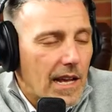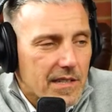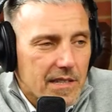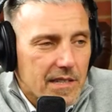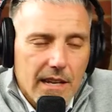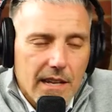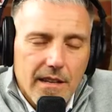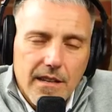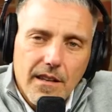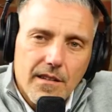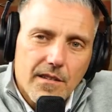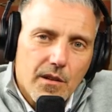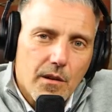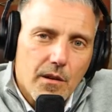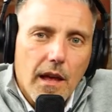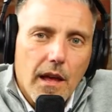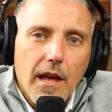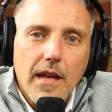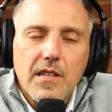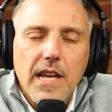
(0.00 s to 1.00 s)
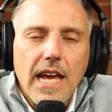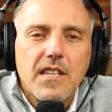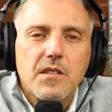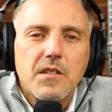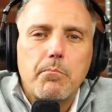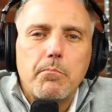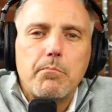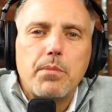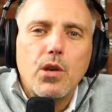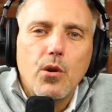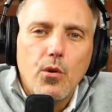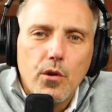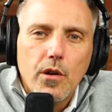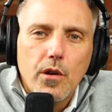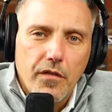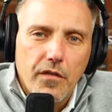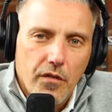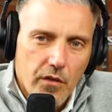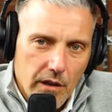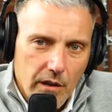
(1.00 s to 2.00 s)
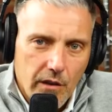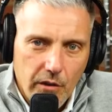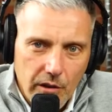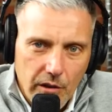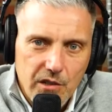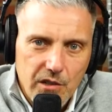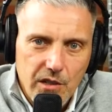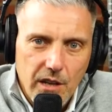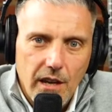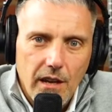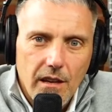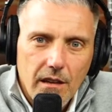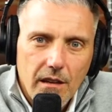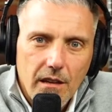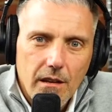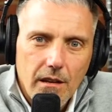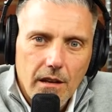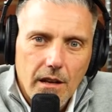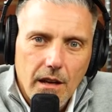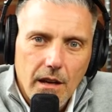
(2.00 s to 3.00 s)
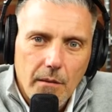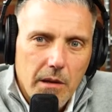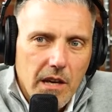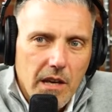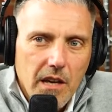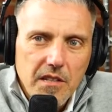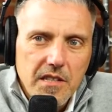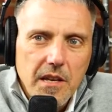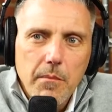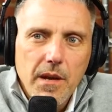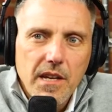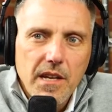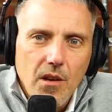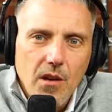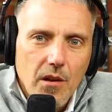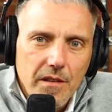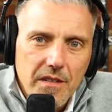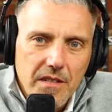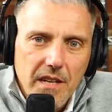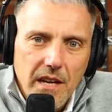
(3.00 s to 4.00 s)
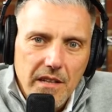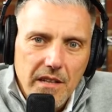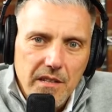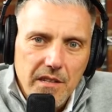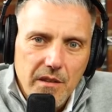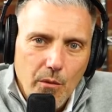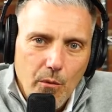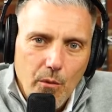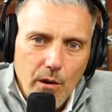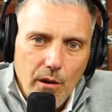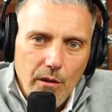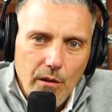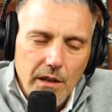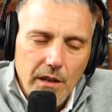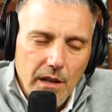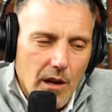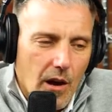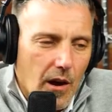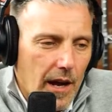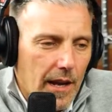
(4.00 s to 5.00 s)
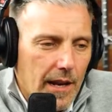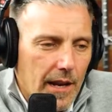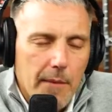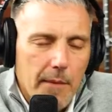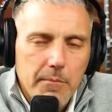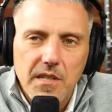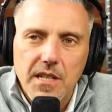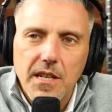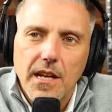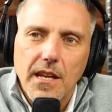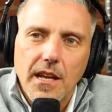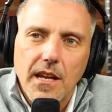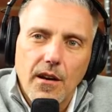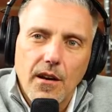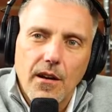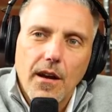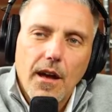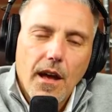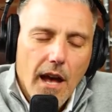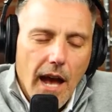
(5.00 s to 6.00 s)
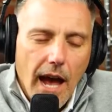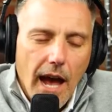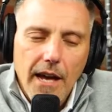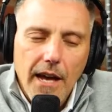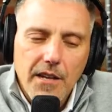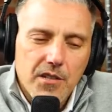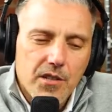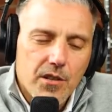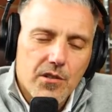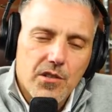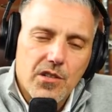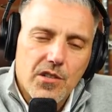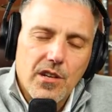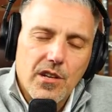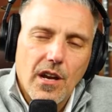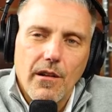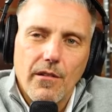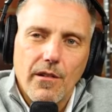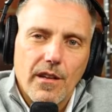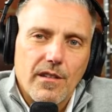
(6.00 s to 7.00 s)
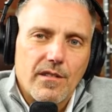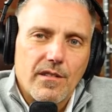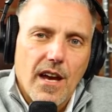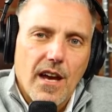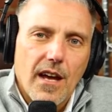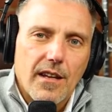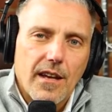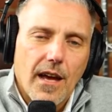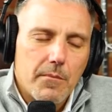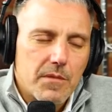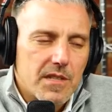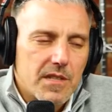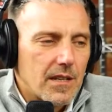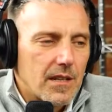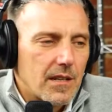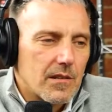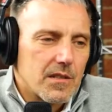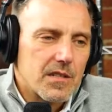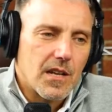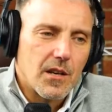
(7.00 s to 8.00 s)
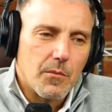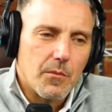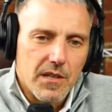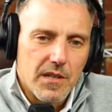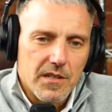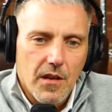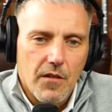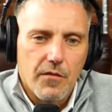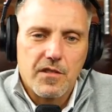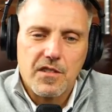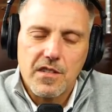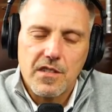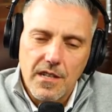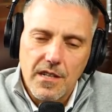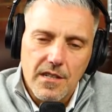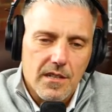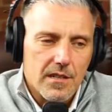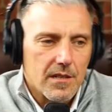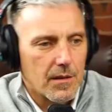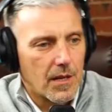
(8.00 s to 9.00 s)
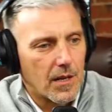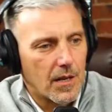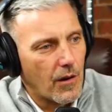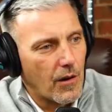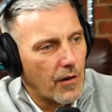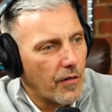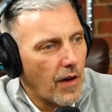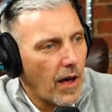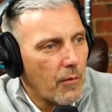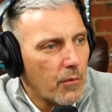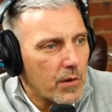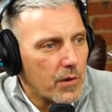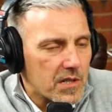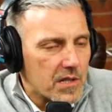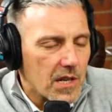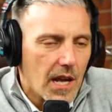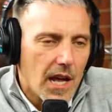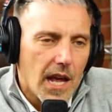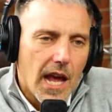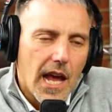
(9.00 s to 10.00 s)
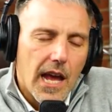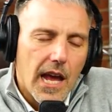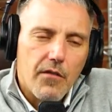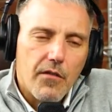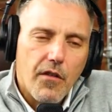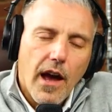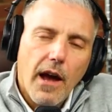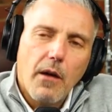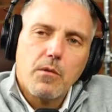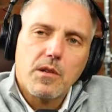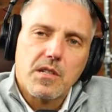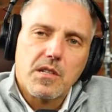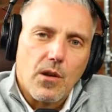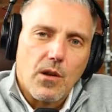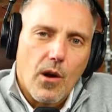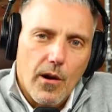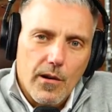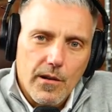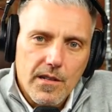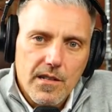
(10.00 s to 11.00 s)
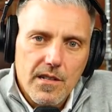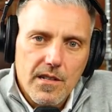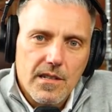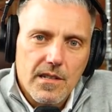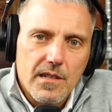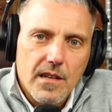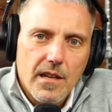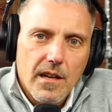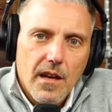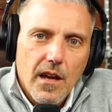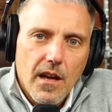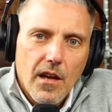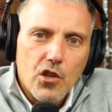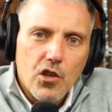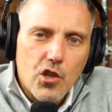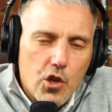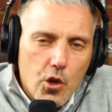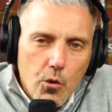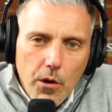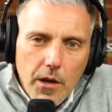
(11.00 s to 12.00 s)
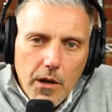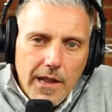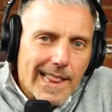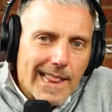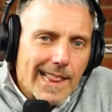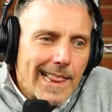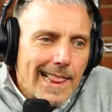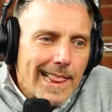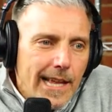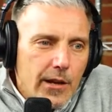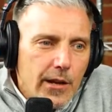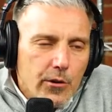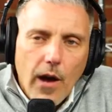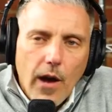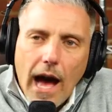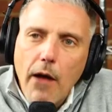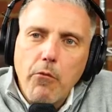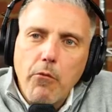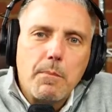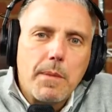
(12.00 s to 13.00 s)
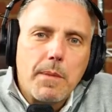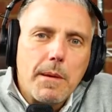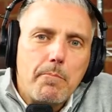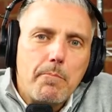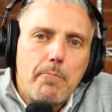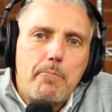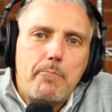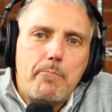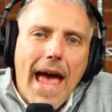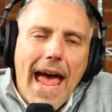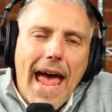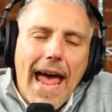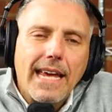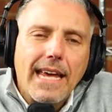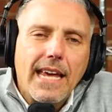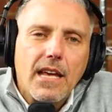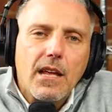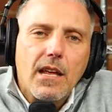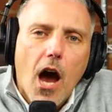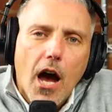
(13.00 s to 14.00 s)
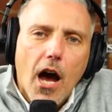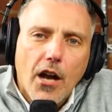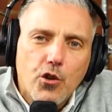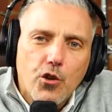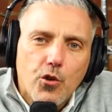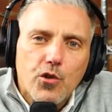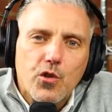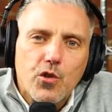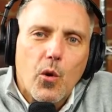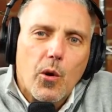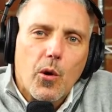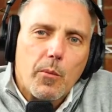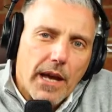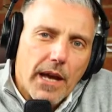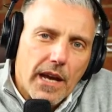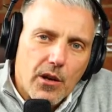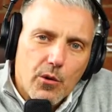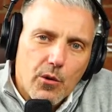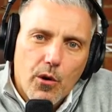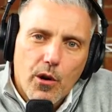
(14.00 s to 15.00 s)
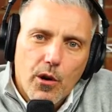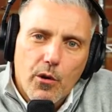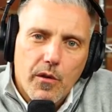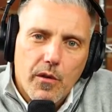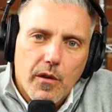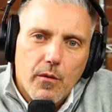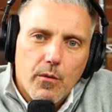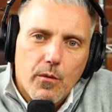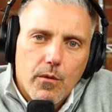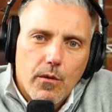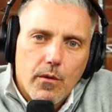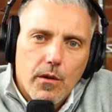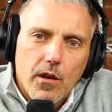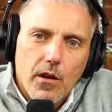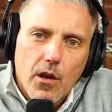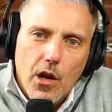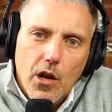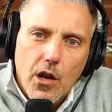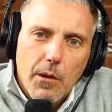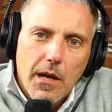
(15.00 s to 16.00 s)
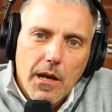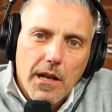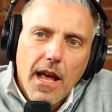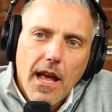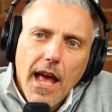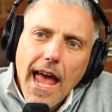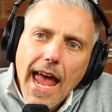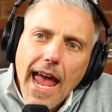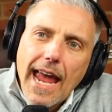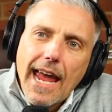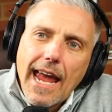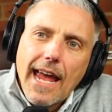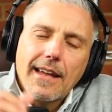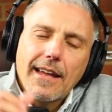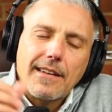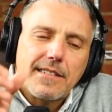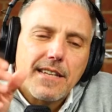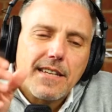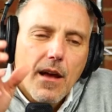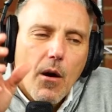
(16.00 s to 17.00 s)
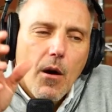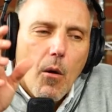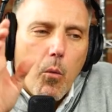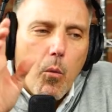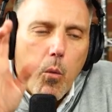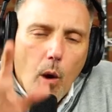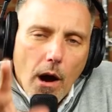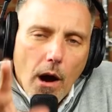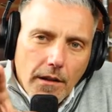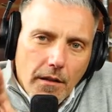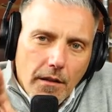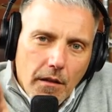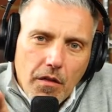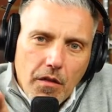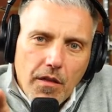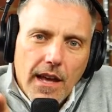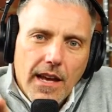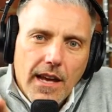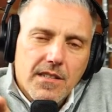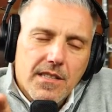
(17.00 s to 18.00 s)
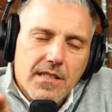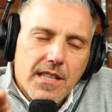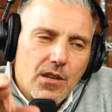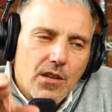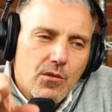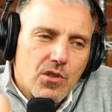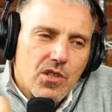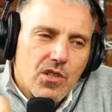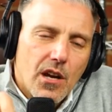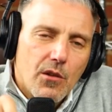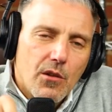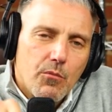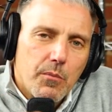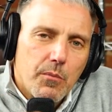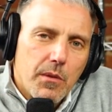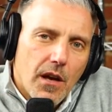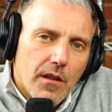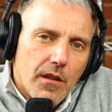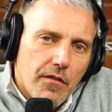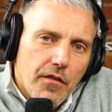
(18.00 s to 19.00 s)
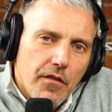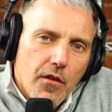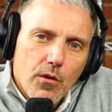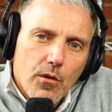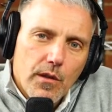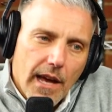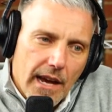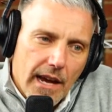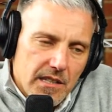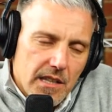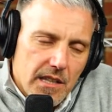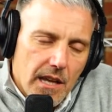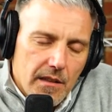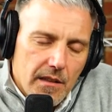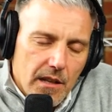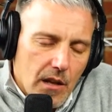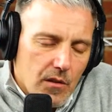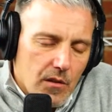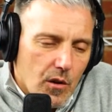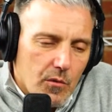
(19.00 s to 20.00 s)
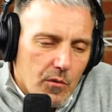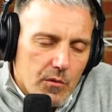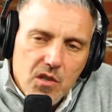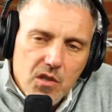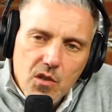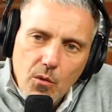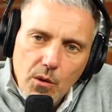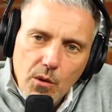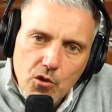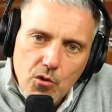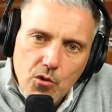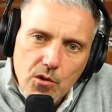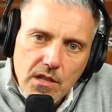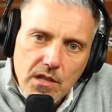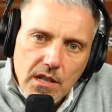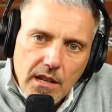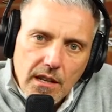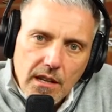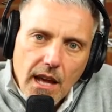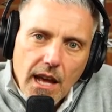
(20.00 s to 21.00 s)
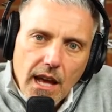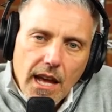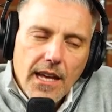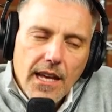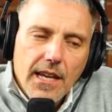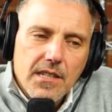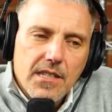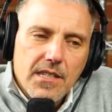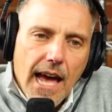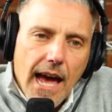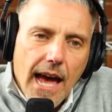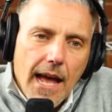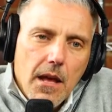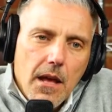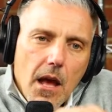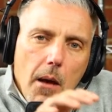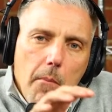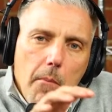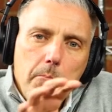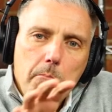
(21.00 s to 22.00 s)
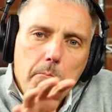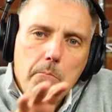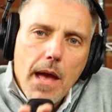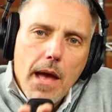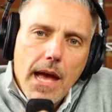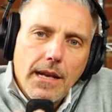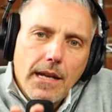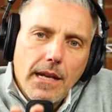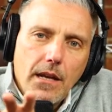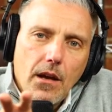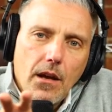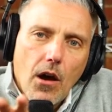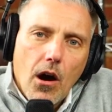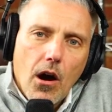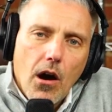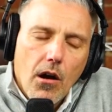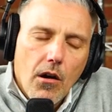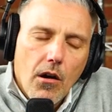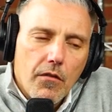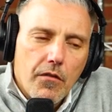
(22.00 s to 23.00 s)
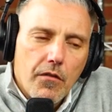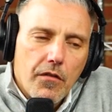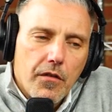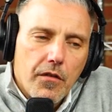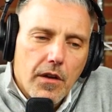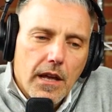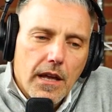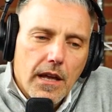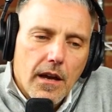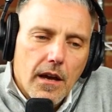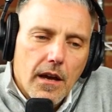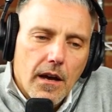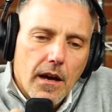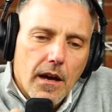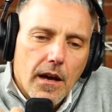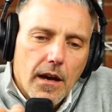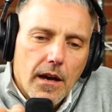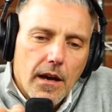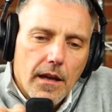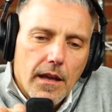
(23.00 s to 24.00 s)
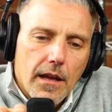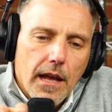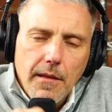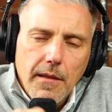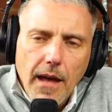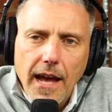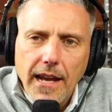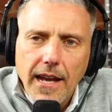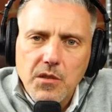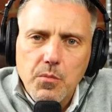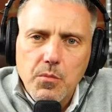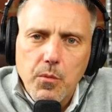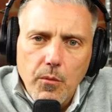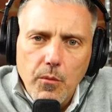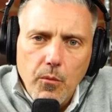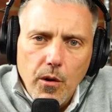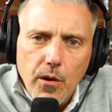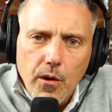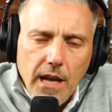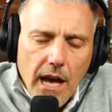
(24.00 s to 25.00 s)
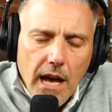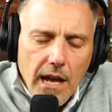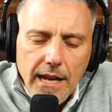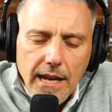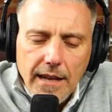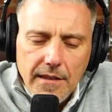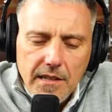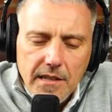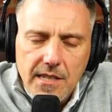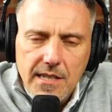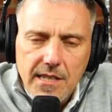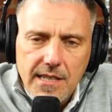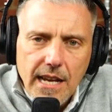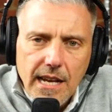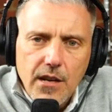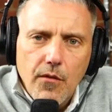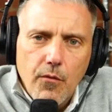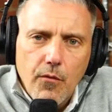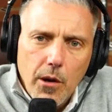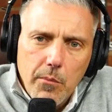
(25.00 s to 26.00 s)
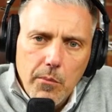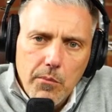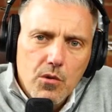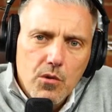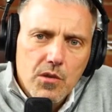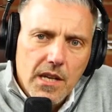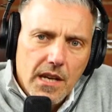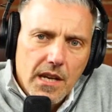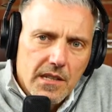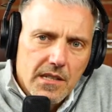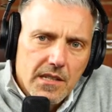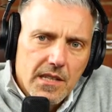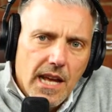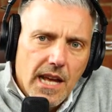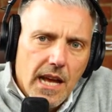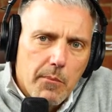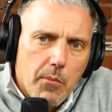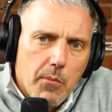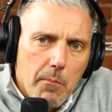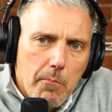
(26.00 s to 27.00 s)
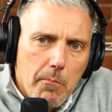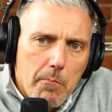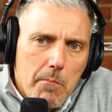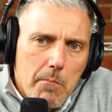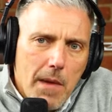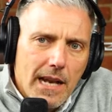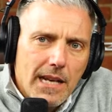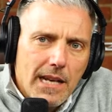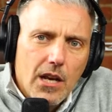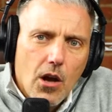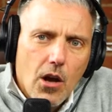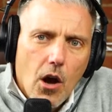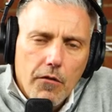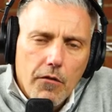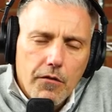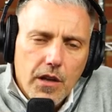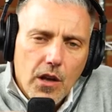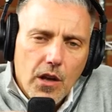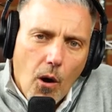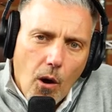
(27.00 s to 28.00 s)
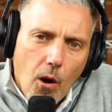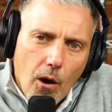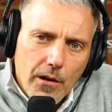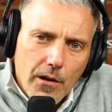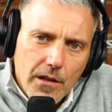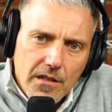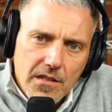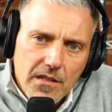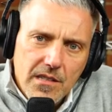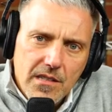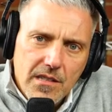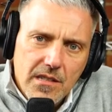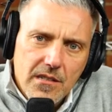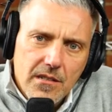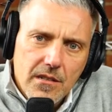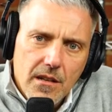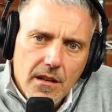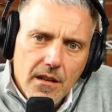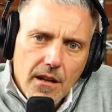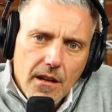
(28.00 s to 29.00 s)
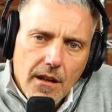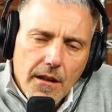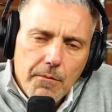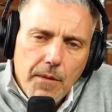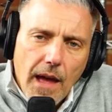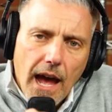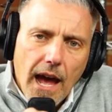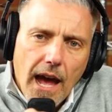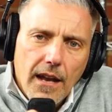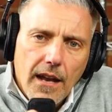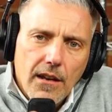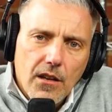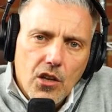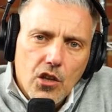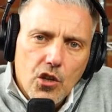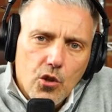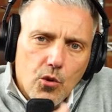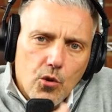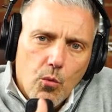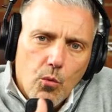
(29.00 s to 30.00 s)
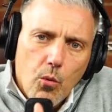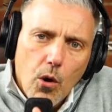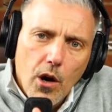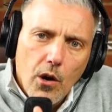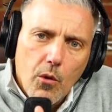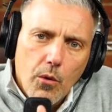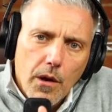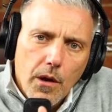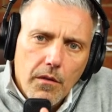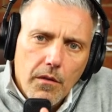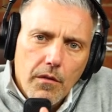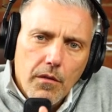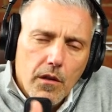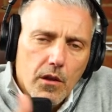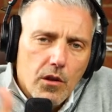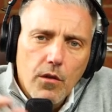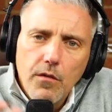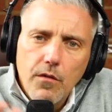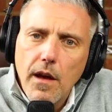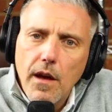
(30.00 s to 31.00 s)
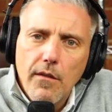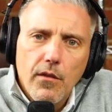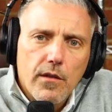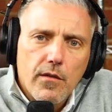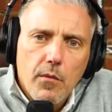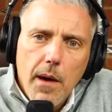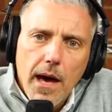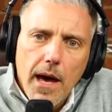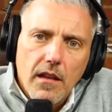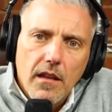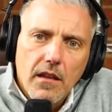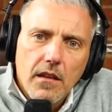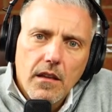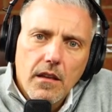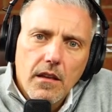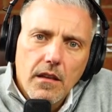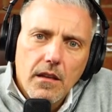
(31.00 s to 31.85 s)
it's it, it, it it's beautifully cliche because that makes all the sense in the world, you know. And I'm sitting here as you're sharing, Johnnie. I'm sitting here saying to myself, Jesus, you know, if I was, if I was an artist, you would literally, I would be banging on your door begging to work with you. You know what I mean? And one of the things that you shared with me on the phone last night that I thought was so interesting is that many of uh, and I guess we're, we're kind of in the state of where music is today, but many of the artists that you work with, you've never even met.